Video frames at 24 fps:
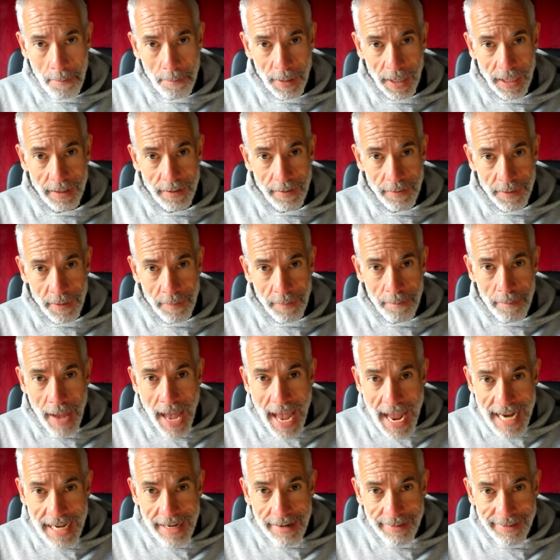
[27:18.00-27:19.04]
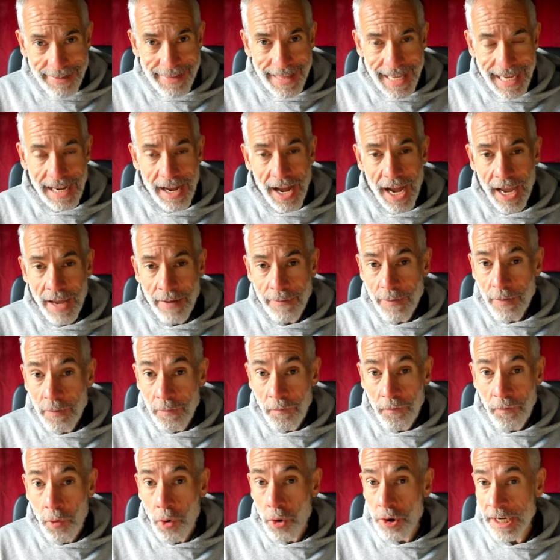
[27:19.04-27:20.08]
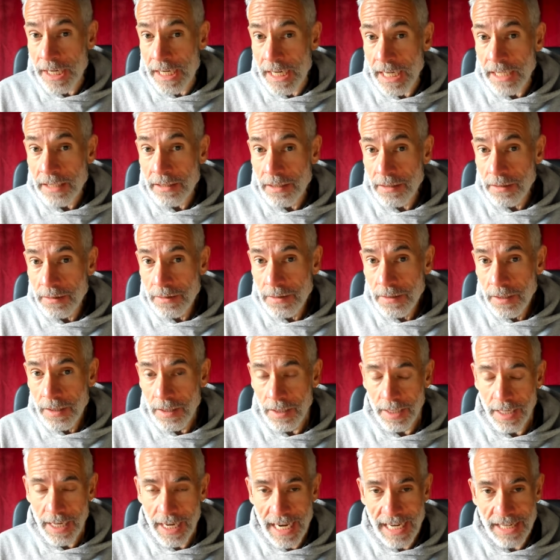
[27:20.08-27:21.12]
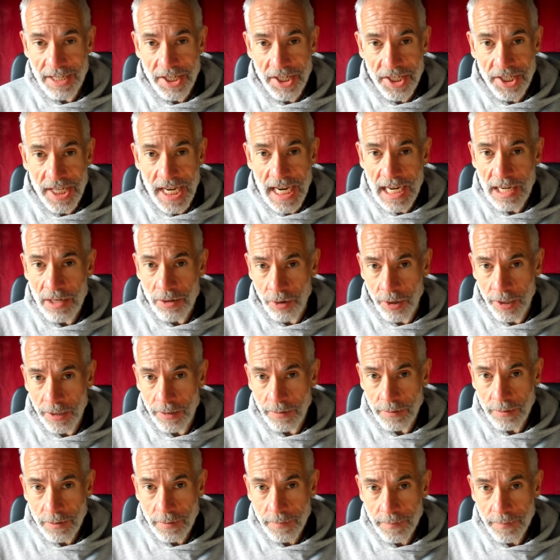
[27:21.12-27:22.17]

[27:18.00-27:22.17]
But the main thing I have avoided is seed oil.